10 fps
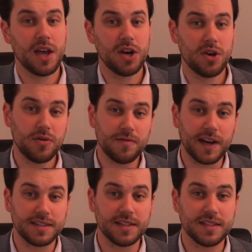New
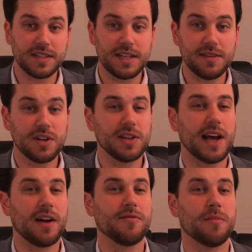devices even
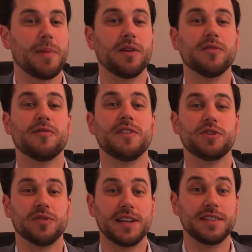allow for better
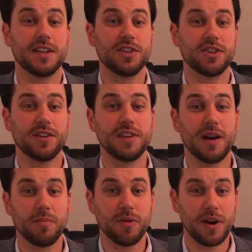visualization of the upper